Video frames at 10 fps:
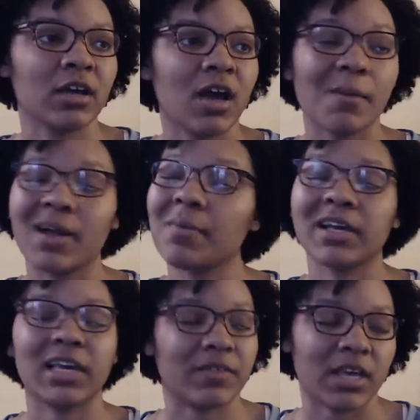I'm like, I'm
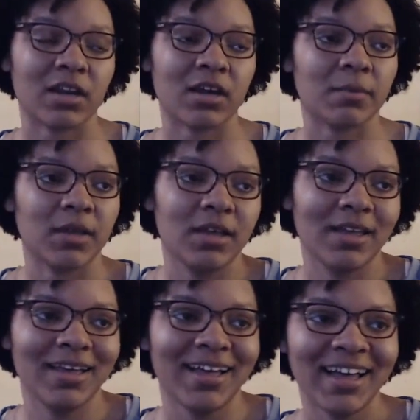not giving that up.
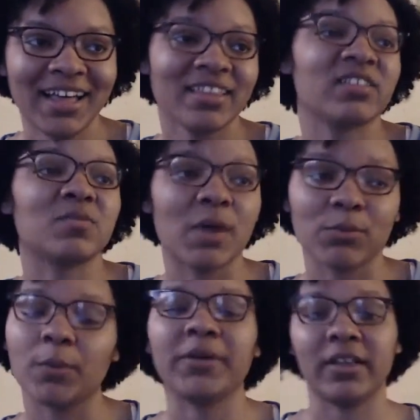This is
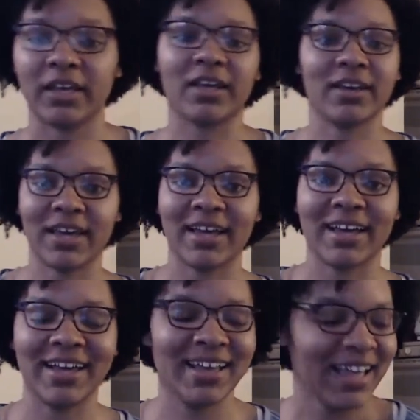memorabilia,
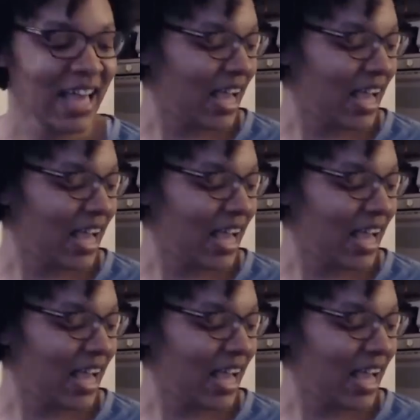okay?